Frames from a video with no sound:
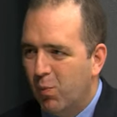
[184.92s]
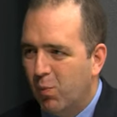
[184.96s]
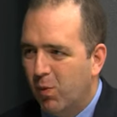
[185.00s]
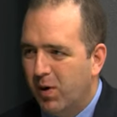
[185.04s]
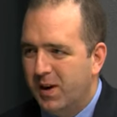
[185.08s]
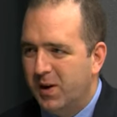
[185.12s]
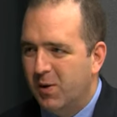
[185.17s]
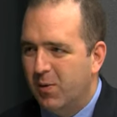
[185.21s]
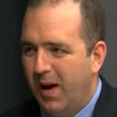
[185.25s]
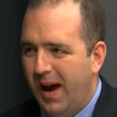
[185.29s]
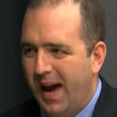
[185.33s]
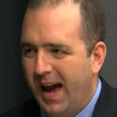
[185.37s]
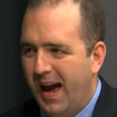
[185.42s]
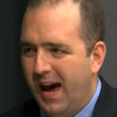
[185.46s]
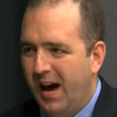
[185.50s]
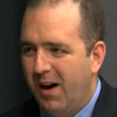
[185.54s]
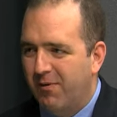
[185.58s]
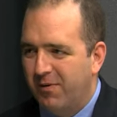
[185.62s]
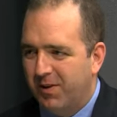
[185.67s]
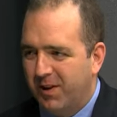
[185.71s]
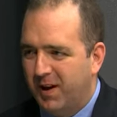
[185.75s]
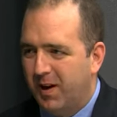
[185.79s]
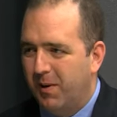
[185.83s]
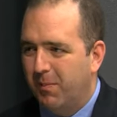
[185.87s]
when you
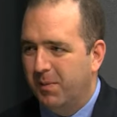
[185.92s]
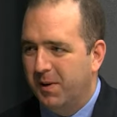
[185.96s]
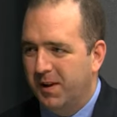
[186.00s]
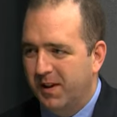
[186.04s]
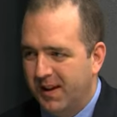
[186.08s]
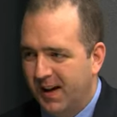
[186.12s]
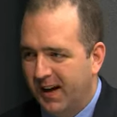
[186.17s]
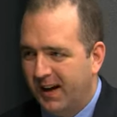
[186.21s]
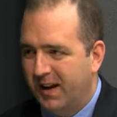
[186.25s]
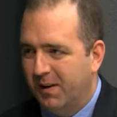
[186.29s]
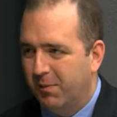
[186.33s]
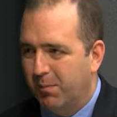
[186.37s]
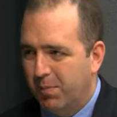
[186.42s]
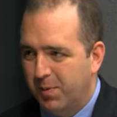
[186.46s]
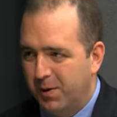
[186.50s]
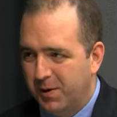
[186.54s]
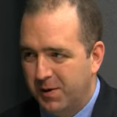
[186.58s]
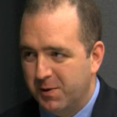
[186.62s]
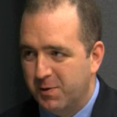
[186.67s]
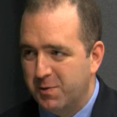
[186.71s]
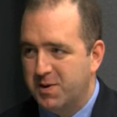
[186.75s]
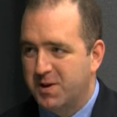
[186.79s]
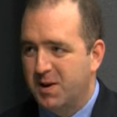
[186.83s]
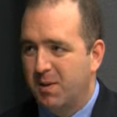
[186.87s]
have a company that can
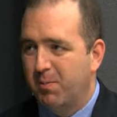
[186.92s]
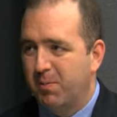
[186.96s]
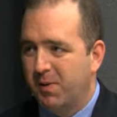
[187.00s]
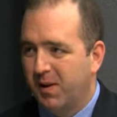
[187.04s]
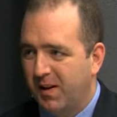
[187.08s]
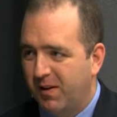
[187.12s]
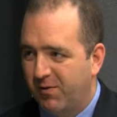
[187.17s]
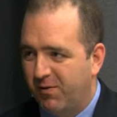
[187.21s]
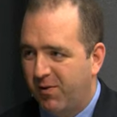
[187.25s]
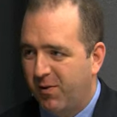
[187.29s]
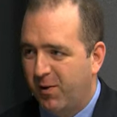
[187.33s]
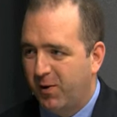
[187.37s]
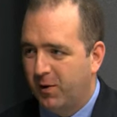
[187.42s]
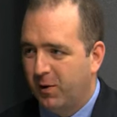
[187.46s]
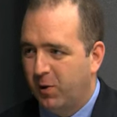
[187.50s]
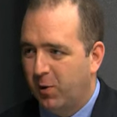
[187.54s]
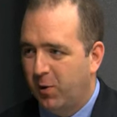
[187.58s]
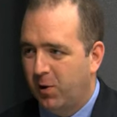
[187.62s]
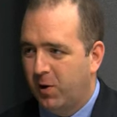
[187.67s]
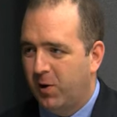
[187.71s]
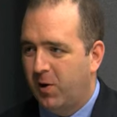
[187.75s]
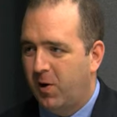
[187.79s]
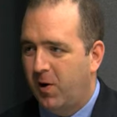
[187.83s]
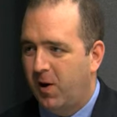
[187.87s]
produce something for a
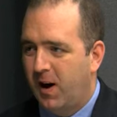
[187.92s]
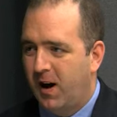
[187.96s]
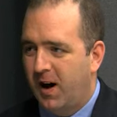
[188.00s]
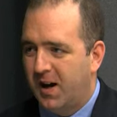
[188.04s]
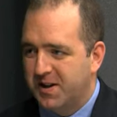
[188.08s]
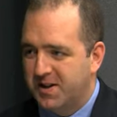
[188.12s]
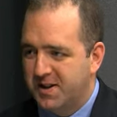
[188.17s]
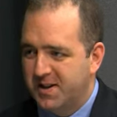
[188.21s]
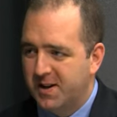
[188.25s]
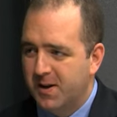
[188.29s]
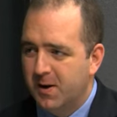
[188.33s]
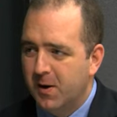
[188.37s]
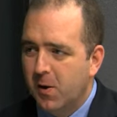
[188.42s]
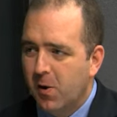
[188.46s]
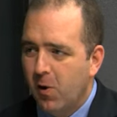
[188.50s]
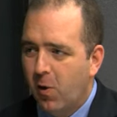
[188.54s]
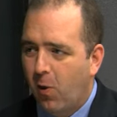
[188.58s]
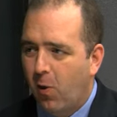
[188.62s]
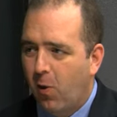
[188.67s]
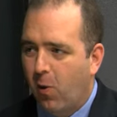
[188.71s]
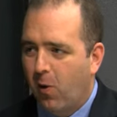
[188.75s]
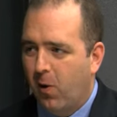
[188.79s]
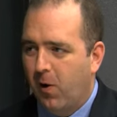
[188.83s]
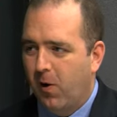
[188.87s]
lower cost
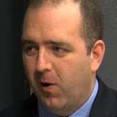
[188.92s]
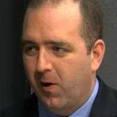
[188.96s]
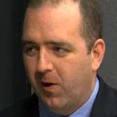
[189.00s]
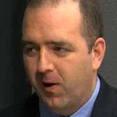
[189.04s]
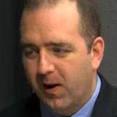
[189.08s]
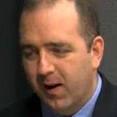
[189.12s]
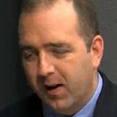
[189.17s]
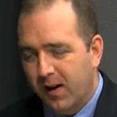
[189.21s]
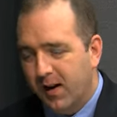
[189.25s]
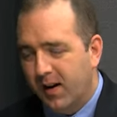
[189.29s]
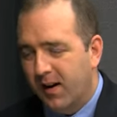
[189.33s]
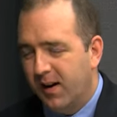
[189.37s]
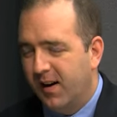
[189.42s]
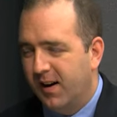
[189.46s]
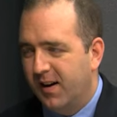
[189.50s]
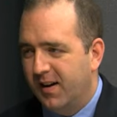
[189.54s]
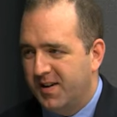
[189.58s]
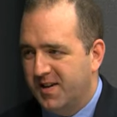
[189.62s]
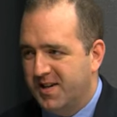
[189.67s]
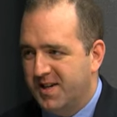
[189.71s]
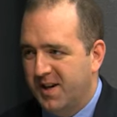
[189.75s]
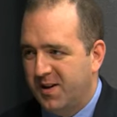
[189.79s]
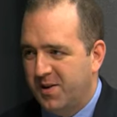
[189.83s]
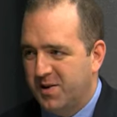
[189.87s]
or
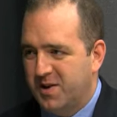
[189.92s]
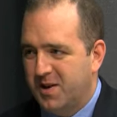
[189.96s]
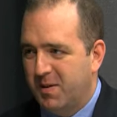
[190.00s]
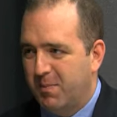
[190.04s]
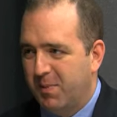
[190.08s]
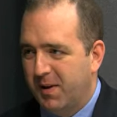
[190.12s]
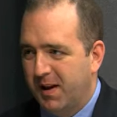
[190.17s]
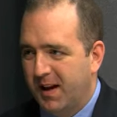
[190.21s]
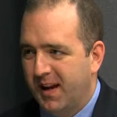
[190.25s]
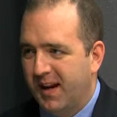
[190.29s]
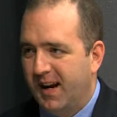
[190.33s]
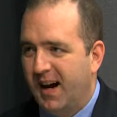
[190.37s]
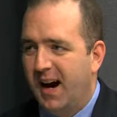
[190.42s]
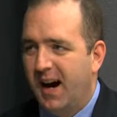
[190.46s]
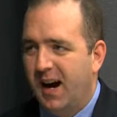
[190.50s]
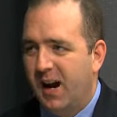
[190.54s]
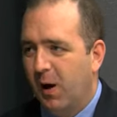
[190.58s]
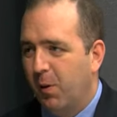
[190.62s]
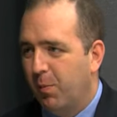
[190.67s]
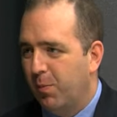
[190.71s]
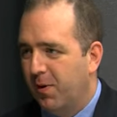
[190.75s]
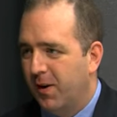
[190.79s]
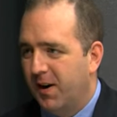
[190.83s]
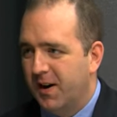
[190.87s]
sell something at a
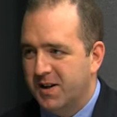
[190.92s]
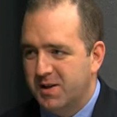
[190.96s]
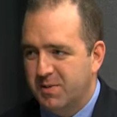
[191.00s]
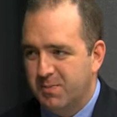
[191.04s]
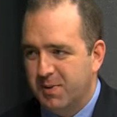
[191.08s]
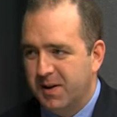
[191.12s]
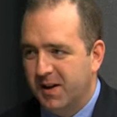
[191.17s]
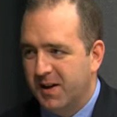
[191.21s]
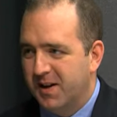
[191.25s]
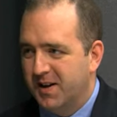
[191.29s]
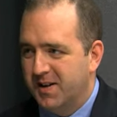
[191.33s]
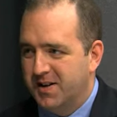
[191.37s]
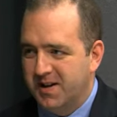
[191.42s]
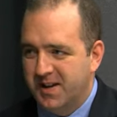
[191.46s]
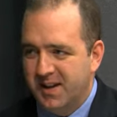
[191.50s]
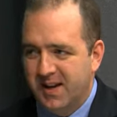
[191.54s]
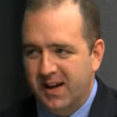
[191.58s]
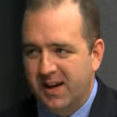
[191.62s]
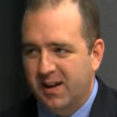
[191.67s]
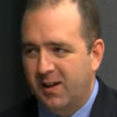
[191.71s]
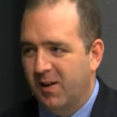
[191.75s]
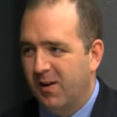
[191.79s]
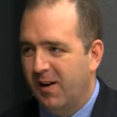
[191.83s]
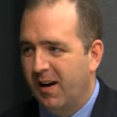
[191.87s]
higher price because
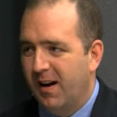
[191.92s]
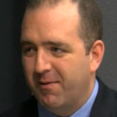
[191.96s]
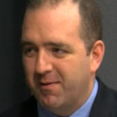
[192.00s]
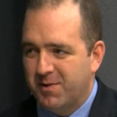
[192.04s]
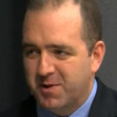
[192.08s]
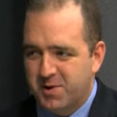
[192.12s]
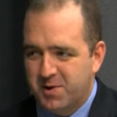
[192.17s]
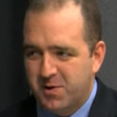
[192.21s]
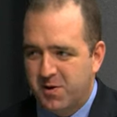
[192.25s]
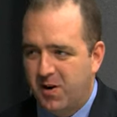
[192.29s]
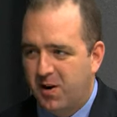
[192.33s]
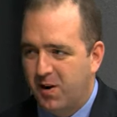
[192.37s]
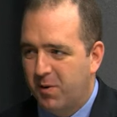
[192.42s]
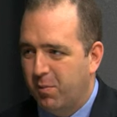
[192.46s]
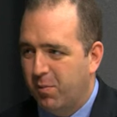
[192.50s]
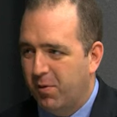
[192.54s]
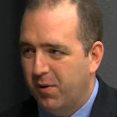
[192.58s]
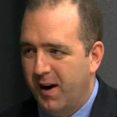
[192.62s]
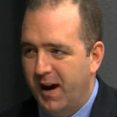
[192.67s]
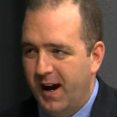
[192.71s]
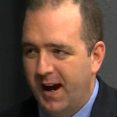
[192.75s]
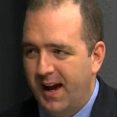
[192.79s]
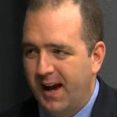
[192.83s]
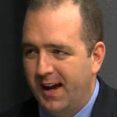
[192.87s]
they either have a strong
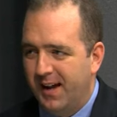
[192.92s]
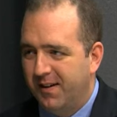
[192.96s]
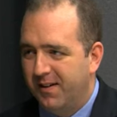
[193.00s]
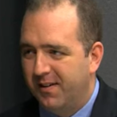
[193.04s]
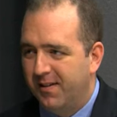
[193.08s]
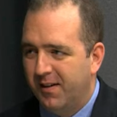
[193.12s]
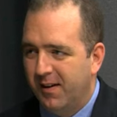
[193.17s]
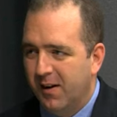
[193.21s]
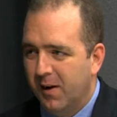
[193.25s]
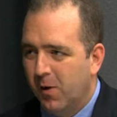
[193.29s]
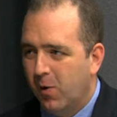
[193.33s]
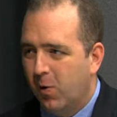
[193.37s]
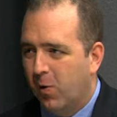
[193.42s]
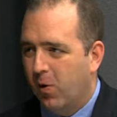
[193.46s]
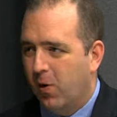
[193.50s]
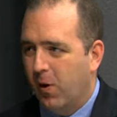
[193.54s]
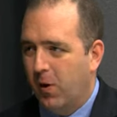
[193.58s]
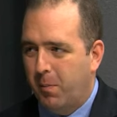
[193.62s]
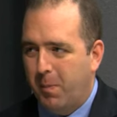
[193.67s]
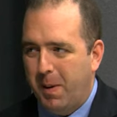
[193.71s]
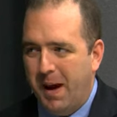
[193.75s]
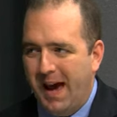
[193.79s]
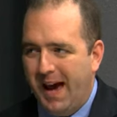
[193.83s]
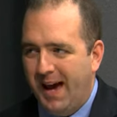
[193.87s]
brand
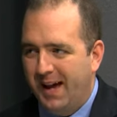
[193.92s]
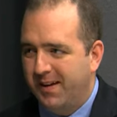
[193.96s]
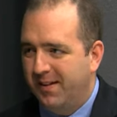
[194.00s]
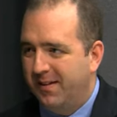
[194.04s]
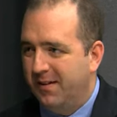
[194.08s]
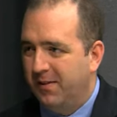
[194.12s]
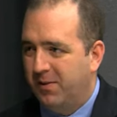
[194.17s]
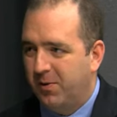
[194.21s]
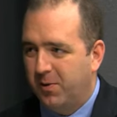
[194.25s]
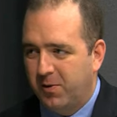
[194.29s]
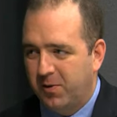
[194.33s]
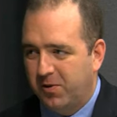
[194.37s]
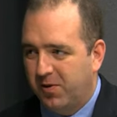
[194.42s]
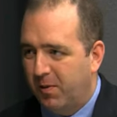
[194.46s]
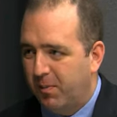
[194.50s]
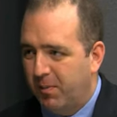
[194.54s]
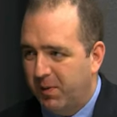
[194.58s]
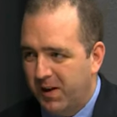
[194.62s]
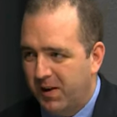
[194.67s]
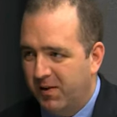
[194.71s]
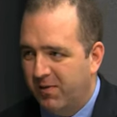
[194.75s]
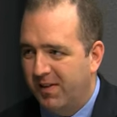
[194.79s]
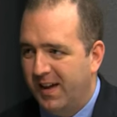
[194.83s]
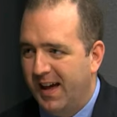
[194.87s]
or a patent or
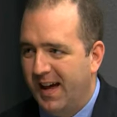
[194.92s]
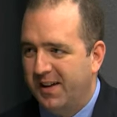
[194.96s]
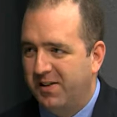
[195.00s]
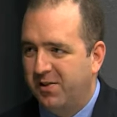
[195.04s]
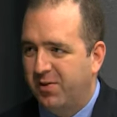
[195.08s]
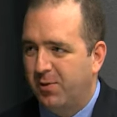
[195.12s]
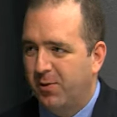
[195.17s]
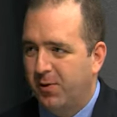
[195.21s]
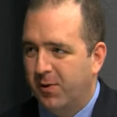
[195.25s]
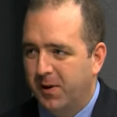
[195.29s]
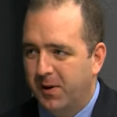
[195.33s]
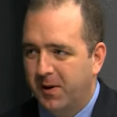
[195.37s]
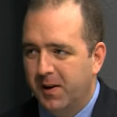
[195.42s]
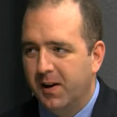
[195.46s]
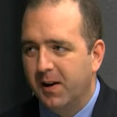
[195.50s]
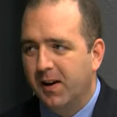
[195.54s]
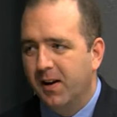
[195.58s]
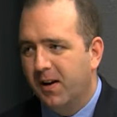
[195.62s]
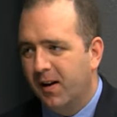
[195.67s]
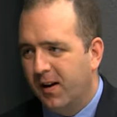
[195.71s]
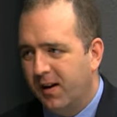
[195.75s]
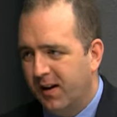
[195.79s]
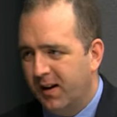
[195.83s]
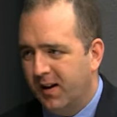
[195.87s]
something of that sort,
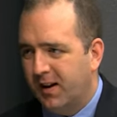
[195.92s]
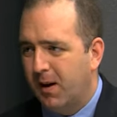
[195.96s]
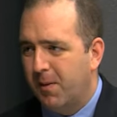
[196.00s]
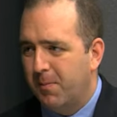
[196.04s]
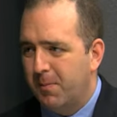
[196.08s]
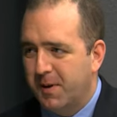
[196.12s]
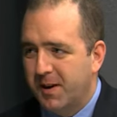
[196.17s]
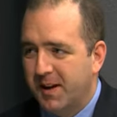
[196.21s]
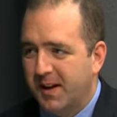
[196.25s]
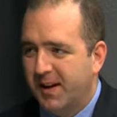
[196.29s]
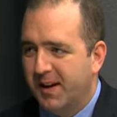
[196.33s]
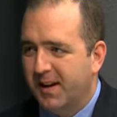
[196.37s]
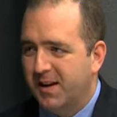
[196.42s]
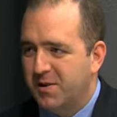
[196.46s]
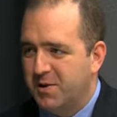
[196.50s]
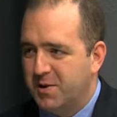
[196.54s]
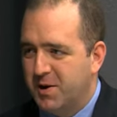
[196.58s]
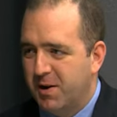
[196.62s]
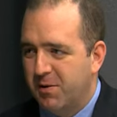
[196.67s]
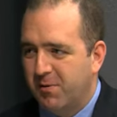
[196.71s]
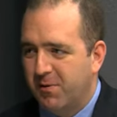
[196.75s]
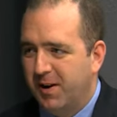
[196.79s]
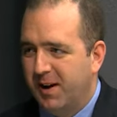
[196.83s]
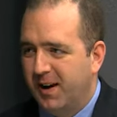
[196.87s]
a company can
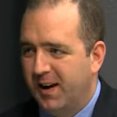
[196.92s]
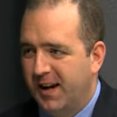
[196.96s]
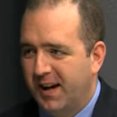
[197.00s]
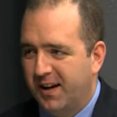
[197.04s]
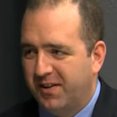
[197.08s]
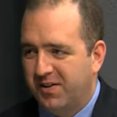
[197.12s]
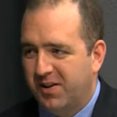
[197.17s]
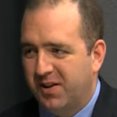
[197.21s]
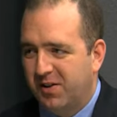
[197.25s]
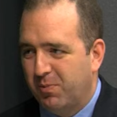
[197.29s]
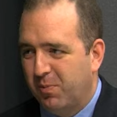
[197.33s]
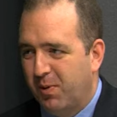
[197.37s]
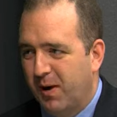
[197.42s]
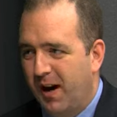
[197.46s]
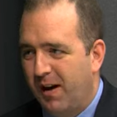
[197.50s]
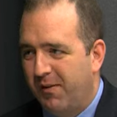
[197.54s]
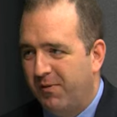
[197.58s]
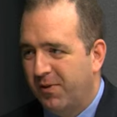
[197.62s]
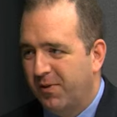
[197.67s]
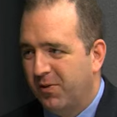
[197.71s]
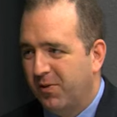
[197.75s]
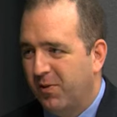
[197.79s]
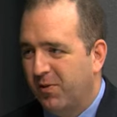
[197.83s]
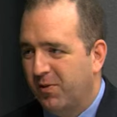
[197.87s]
generate excess
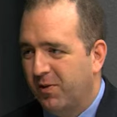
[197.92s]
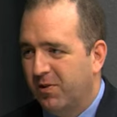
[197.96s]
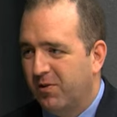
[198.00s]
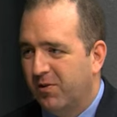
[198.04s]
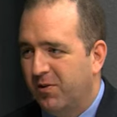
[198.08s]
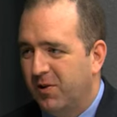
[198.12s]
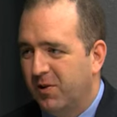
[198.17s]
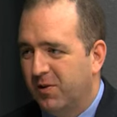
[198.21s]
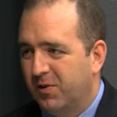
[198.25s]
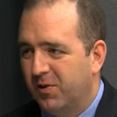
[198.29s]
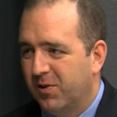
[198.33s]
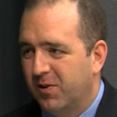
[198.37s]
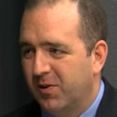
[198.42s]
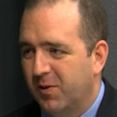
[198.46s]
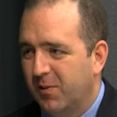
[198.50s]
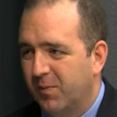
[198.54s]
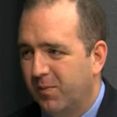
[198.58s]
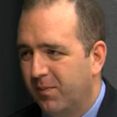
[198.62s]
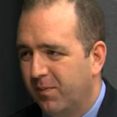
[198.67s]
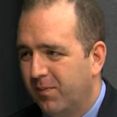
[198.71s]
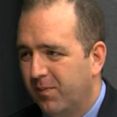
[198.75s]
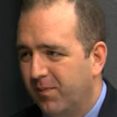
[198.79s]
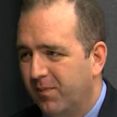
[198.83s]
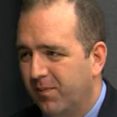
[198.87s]
profits over the long
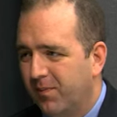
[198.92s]
term.